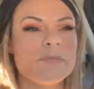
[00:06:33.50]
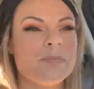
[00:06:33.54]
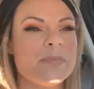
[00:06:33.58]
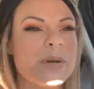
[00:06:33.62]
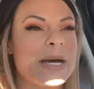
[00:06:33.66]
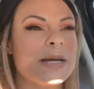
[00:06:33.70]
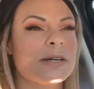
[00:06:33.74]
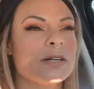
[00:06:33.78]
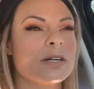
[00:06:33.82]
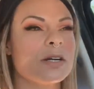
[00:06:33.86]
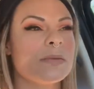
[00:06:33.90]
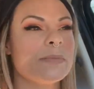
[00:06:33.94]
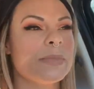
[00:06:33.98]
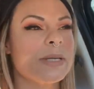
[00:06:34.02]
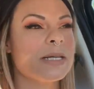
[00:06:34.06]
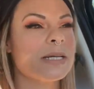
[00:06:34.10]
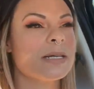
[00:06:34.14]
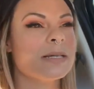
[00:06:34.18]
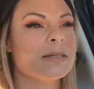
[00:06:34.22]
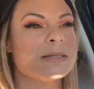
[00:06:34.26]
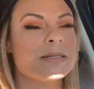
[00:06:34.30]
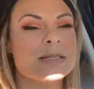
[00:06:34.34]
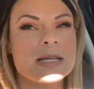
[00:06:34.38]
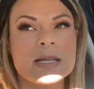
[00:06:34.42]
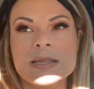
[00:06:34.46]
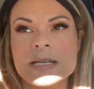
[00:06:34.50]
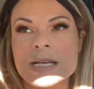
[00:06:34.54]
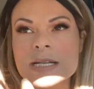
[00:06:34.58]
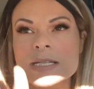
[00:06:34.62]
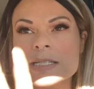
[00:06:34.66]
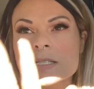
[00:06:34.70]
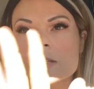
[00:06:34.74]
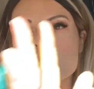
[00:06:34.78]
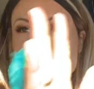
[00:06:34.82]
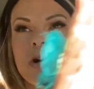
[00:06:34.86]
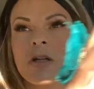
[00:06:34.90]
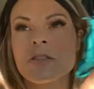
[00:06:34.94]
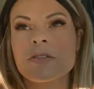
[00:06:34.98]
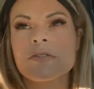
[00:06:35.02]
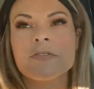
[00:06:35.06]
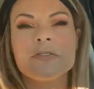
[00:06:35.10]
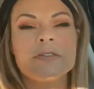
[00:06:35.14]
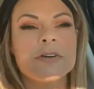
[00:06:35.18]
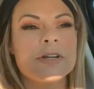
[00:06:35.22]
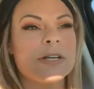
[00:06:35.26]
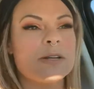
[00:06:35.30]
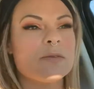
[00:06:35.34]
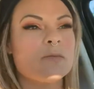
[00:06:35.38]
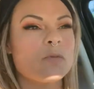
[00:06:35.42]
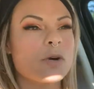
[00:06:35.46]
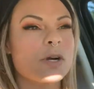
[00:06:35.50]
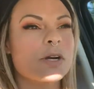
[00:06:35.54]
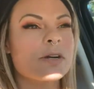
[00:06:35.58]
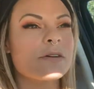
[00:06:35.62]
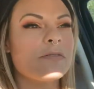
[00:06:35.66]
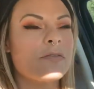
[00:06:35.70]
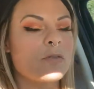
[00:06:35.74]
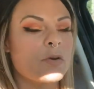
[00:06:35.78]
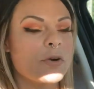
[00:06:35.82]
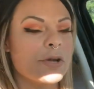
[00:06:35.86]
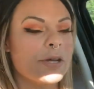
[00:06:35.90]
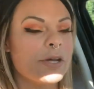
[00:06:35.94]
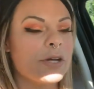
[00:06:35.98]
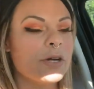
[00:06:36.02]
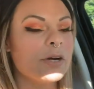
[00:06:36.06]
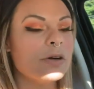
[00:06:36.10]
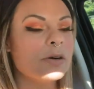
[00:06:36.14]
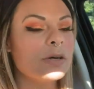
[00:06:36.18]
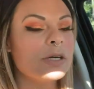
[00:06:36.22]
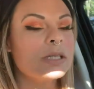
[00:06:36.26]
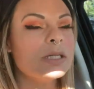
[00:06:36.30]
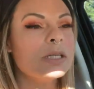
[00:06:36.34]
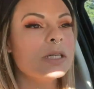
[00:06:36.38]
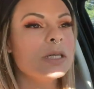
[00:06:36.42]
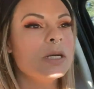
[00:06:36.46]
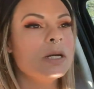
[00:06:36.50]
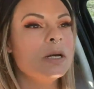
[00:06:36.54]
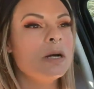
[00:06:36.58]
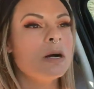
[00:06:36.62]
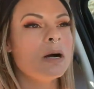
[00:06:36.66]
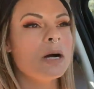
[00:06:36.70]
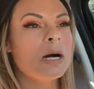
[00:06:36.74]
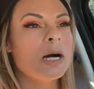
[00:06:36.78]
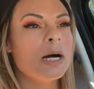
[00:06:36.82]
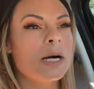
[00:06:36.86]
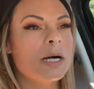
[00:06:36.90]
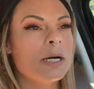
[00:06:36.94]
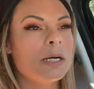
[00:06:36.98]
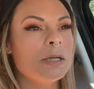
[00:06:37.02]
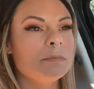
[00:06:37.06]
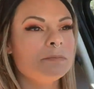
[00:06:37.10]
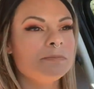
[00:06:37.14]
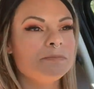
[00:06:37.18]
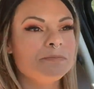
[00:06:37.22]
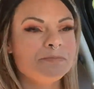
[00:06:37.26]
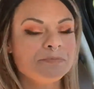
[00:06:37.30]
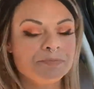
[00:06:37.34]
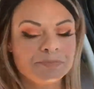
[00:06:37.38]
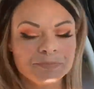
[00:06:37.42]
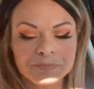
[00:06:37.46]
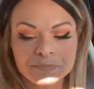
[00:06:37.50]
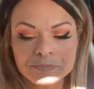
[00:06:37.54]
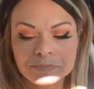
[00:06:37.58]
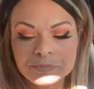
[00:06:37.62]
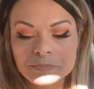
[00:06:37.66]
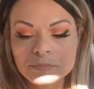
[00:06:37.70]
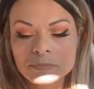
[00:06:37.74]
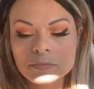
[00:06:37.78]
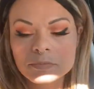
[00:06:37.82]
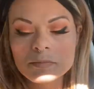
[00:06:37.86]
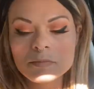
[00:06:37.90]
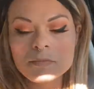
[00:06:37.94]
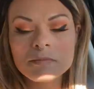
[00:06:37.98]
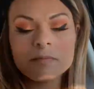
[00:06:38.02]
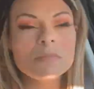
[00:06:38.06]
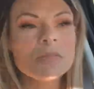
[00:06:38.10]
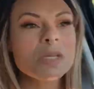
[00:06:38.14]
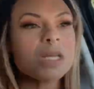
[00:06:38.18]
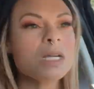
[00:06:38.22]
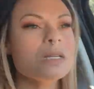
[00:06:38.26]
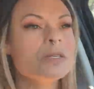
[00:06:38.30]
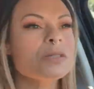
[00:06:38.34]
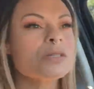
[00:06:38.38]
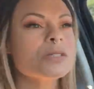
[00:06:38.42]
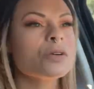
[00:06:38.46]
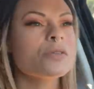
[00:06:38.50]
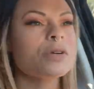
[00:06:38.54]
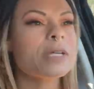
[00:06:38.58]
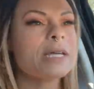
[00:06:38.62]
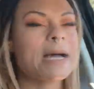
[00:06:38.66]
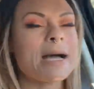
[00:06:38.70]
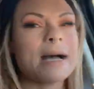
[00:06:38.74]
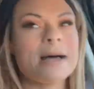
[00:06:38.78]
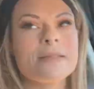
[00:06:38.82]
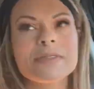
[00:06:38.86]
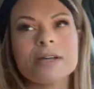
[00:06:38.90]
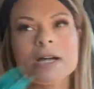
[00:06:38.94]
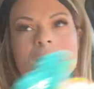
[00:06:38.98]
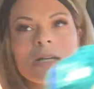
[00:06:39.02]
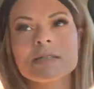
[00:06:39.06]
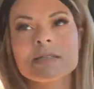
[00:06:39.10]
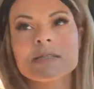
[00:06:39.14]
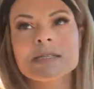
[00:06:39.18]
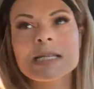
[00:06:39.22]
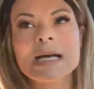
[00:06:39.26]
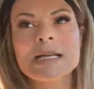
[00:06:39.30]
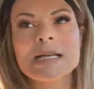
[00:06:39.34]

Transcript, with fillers: of better because then they did all the freaking work for you. Um, so yeah, that